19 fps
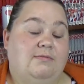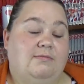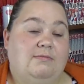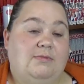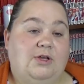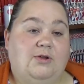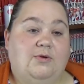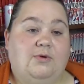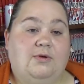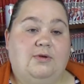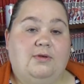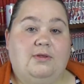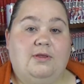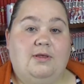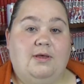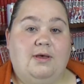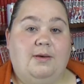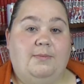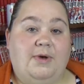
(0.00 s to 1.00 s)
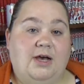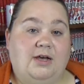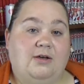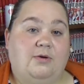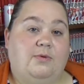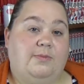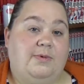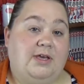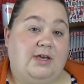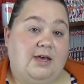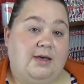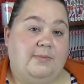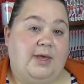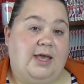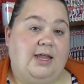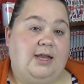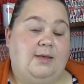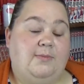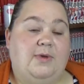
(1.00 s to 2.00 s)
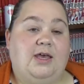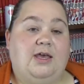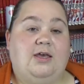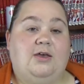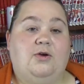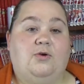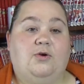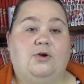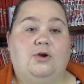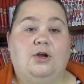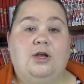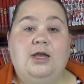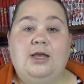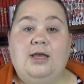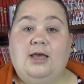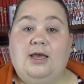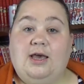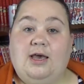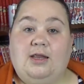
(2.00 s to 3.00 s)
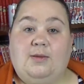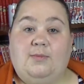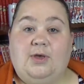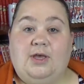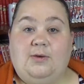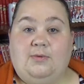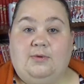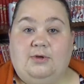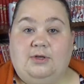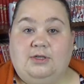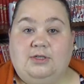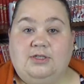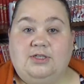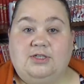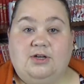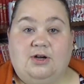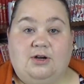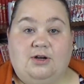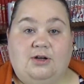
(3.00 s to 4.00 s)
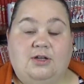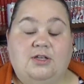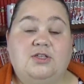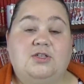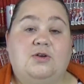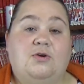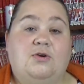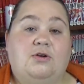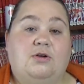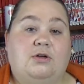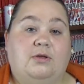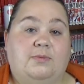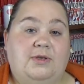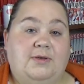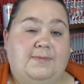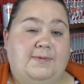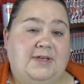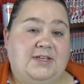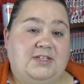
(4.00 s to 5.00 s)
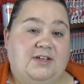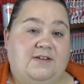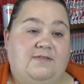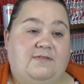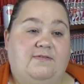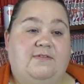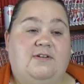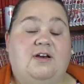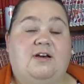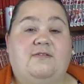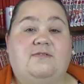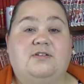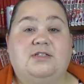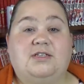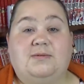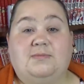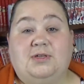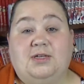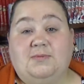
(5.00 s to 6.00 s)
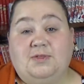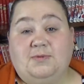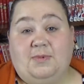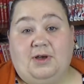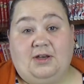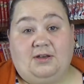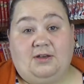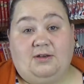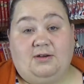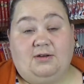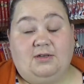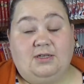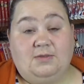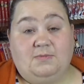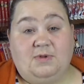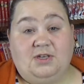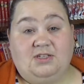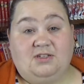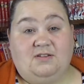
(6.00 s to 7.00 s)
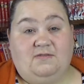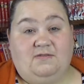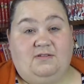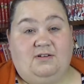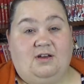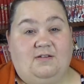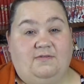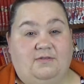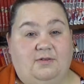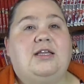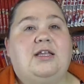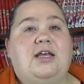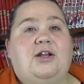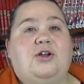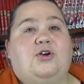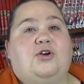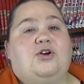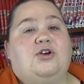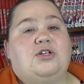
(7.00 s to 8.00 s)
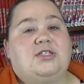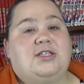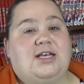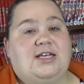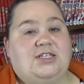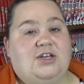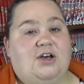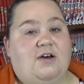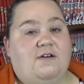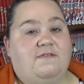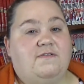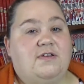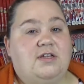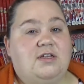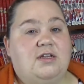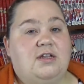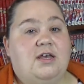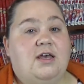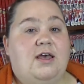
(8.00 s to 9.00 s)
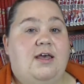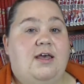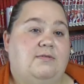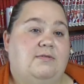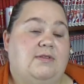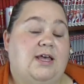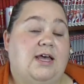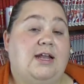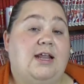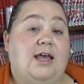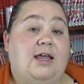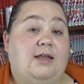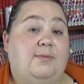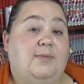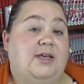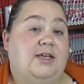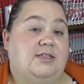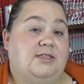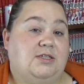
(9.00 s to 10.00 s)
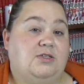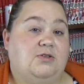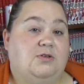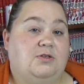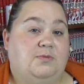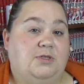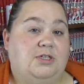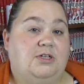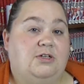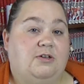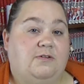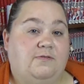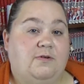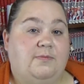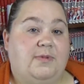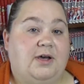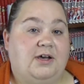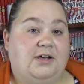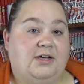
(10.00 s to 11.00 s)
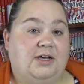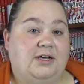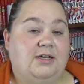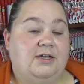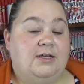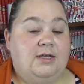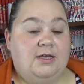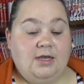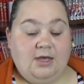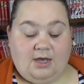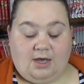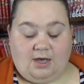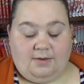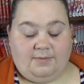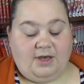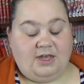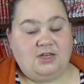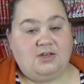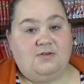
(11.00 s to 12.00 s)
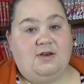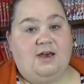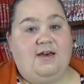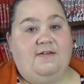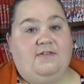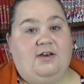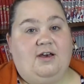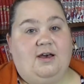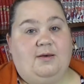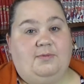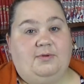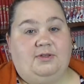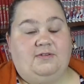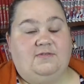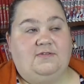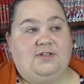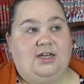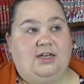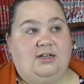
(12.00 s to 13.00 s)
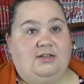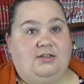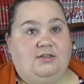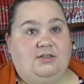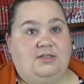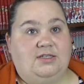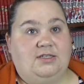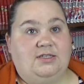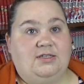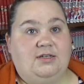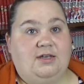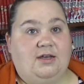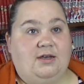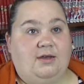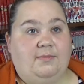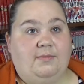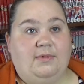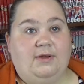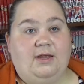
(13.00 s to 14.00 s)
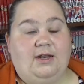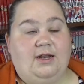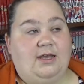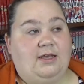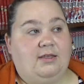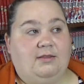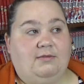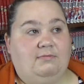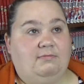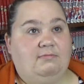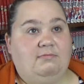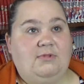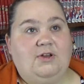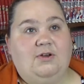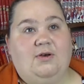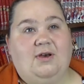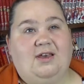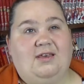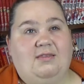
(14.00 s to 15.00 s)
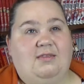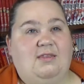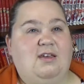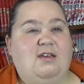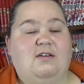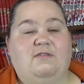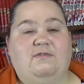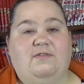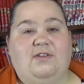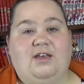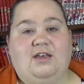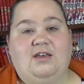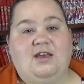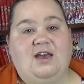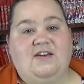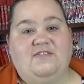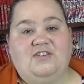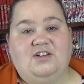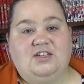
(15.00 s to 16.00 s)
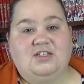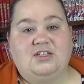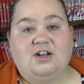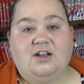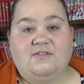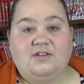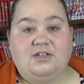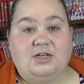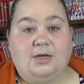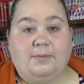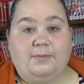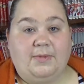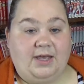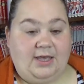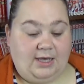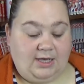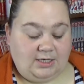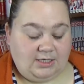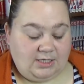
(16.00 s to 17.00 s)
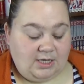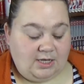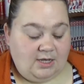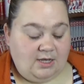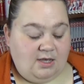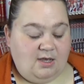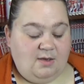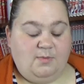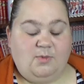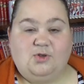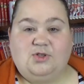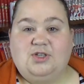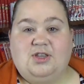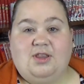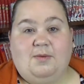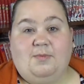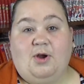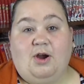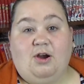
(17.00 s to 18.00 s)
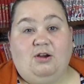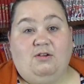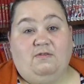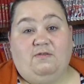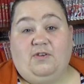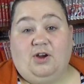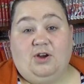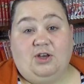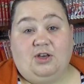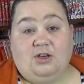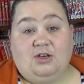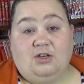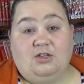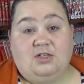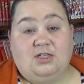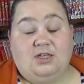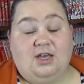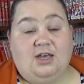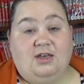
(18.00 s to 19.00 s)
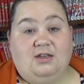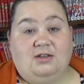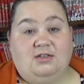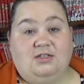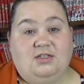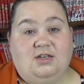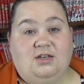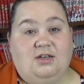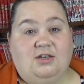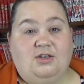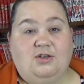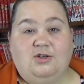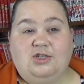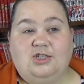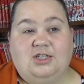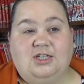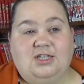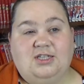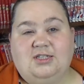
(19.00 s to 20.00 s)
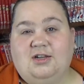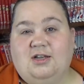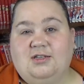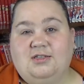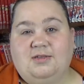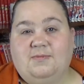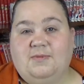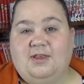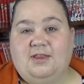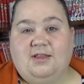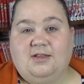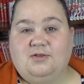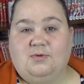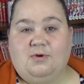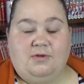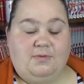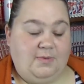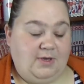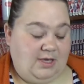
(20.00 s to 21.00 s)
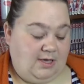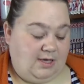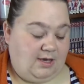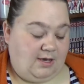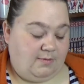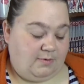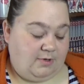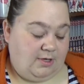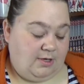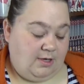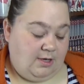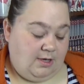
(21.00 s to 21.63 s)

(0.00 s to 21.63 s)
you know, a manga will become anime, or anime will start on its own, or it'll be based off of a novel. Sometimes manga is based off of a novel. It occurs less often that anime is the source material for manga. I do have a couple of titles, and I can think of like half a dozen off the top of my head. Most of them aren't very good, and usually it's not something that's worth picking up.